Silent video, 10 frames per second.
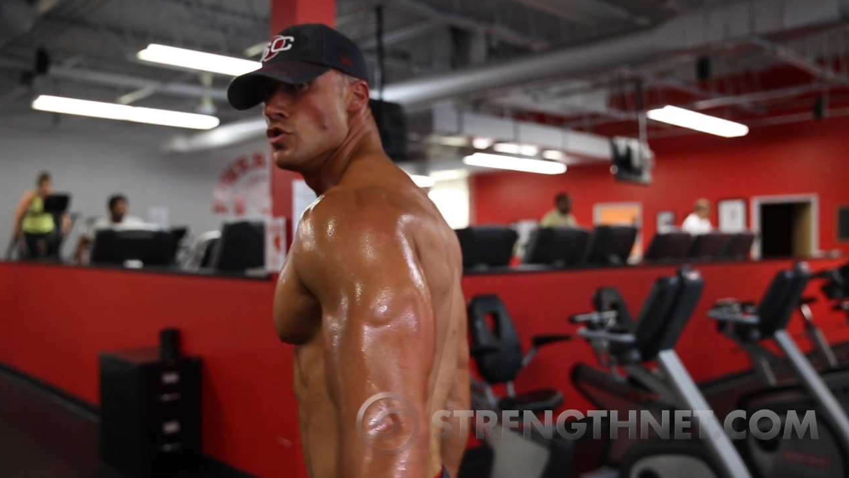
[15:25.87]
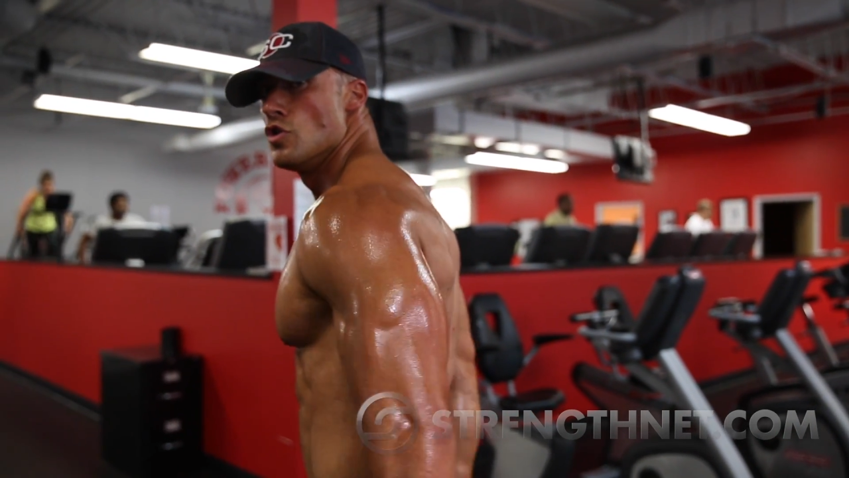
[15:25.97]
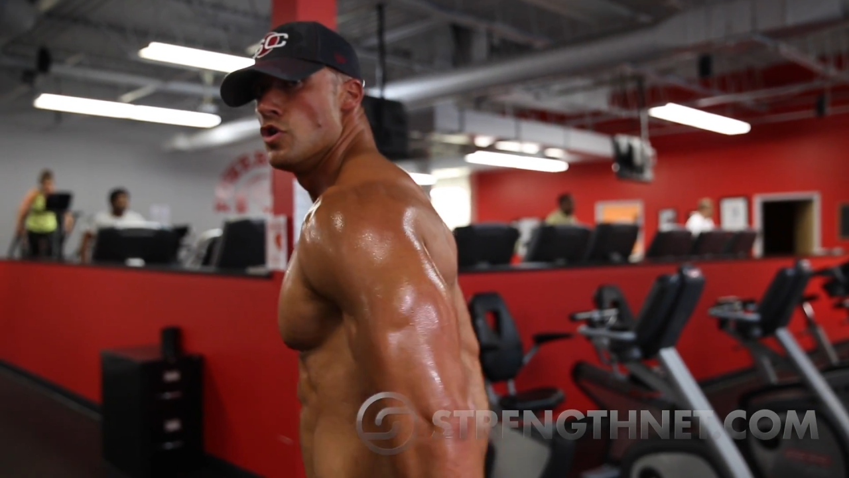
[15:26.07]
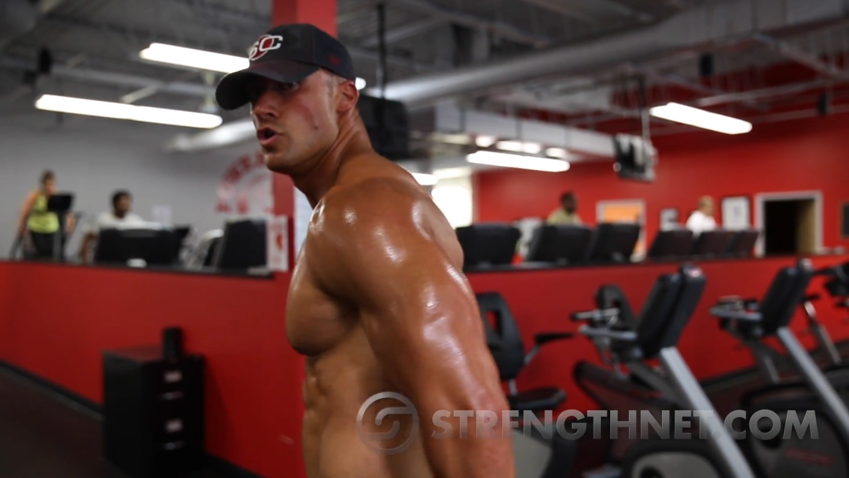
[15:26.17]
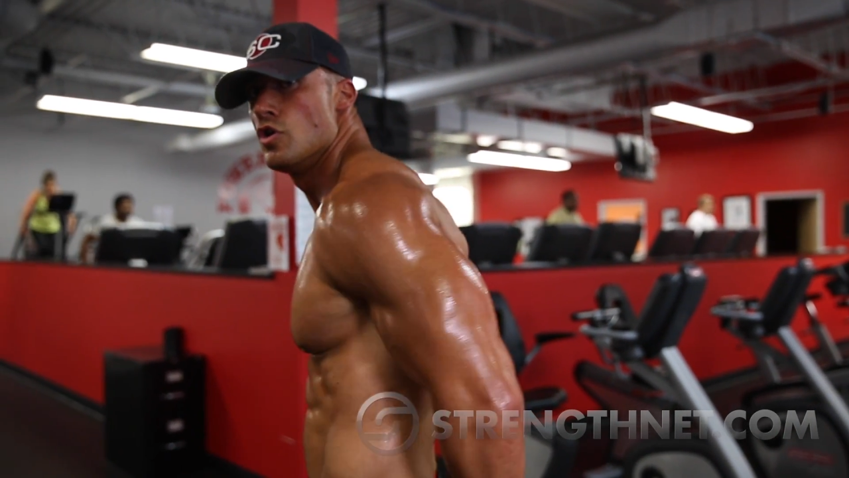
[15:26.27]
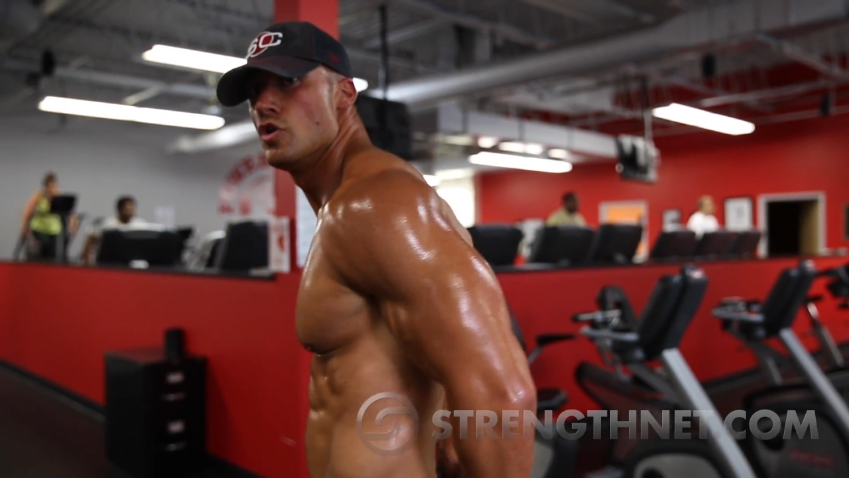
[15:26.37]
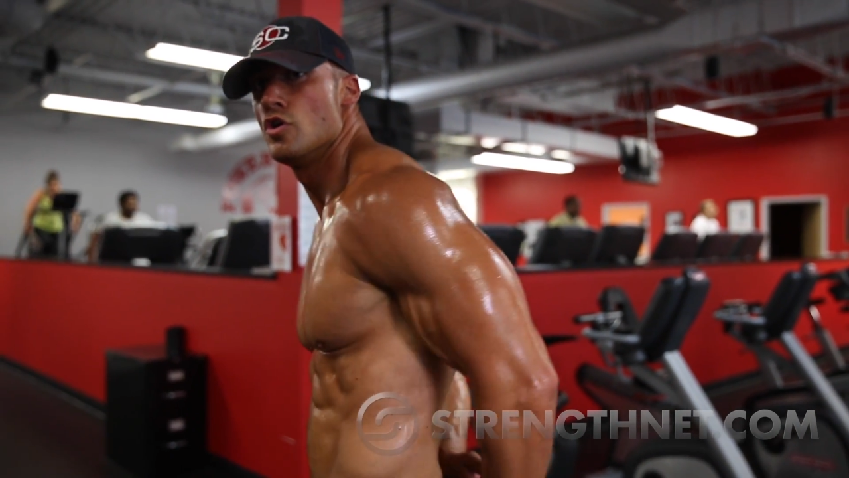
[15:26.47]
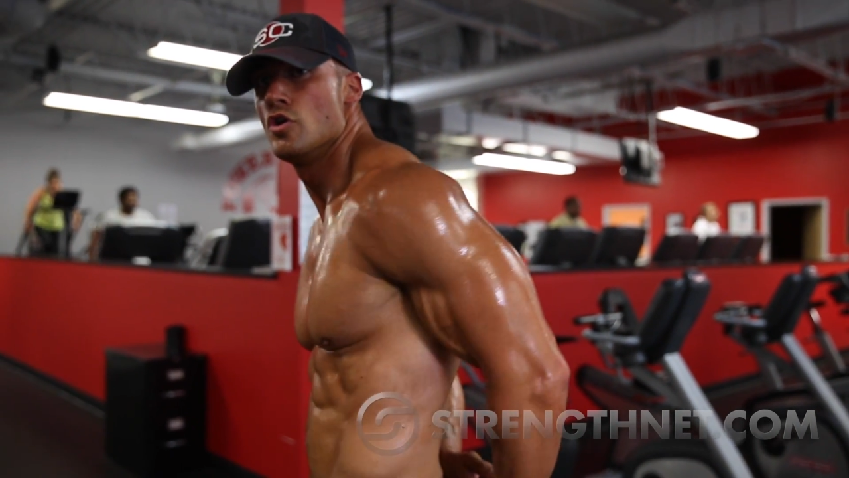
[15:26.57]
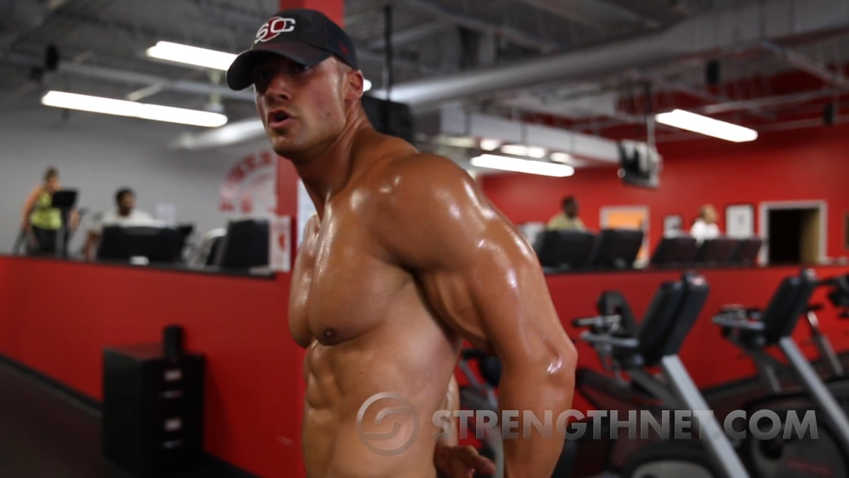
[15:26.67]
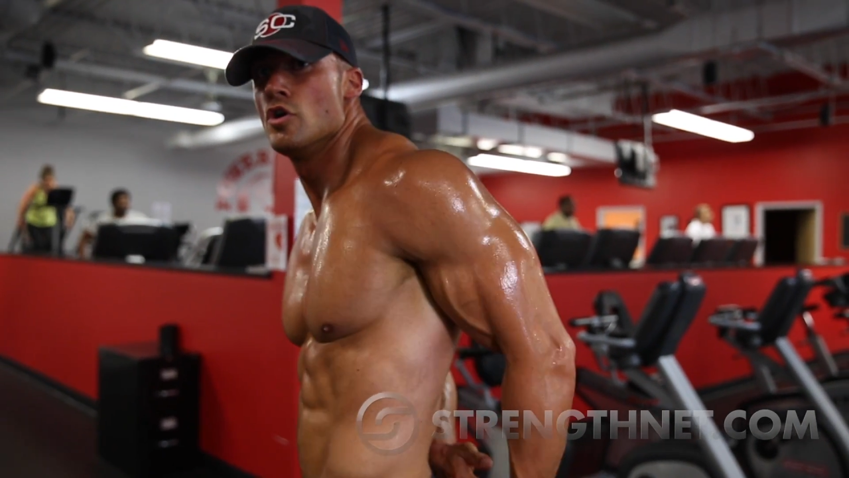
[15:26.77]
My
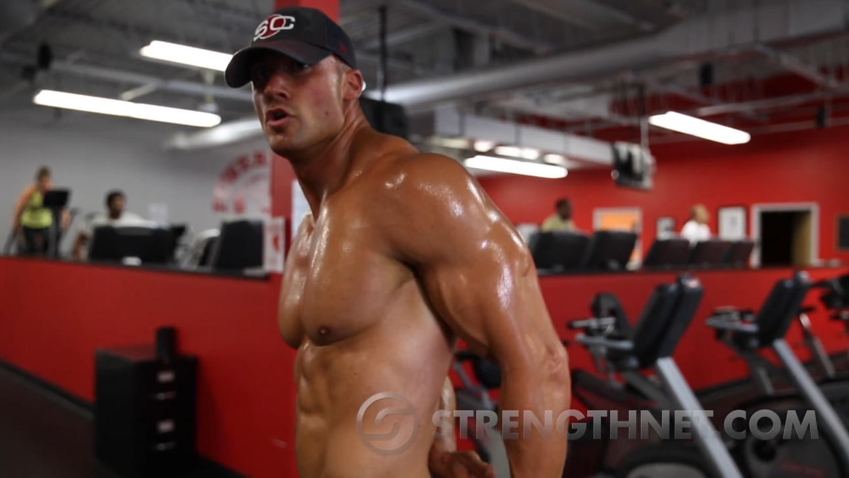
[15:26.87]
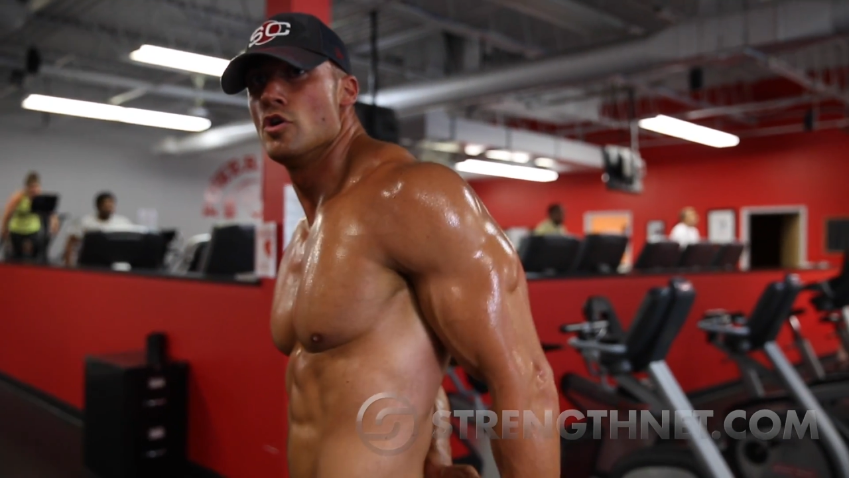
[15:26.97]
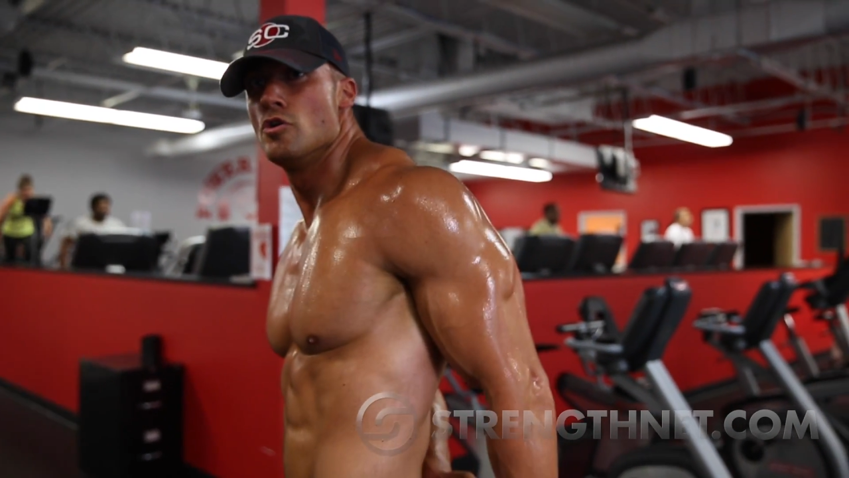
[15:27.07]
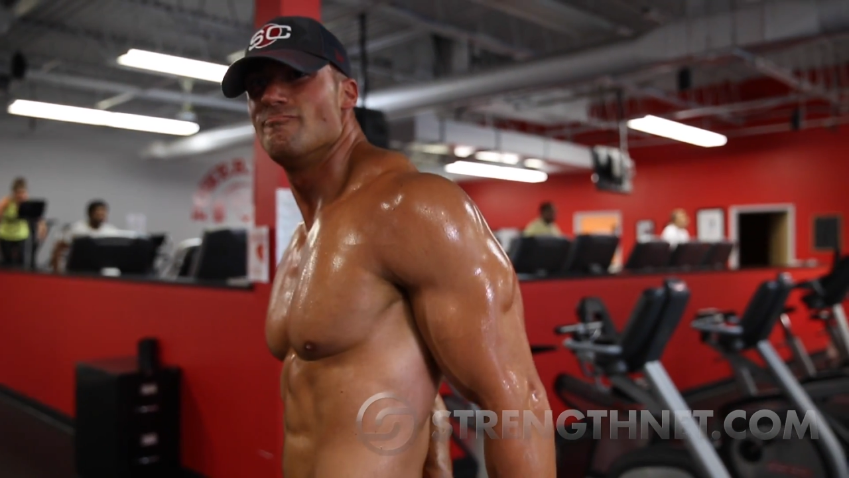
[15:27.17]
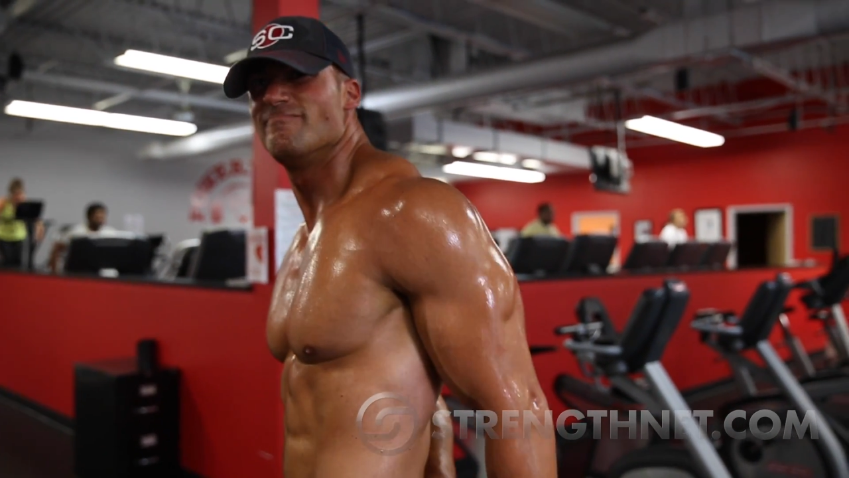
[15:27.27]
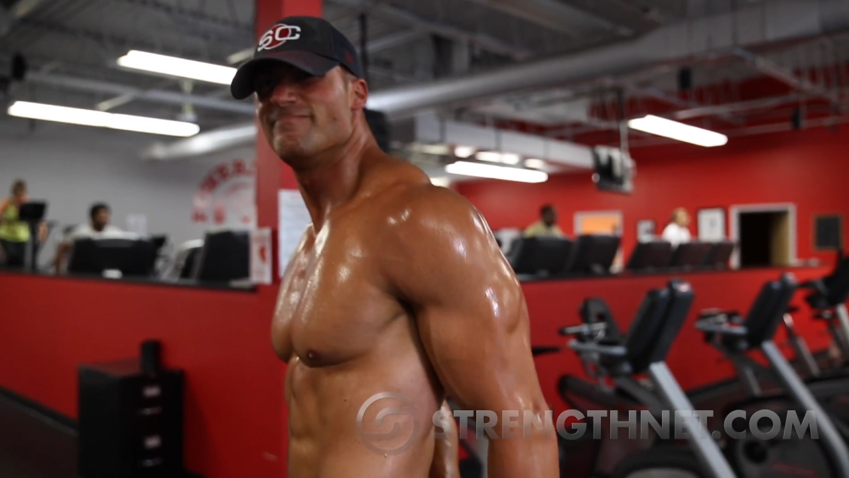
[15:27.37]
goal now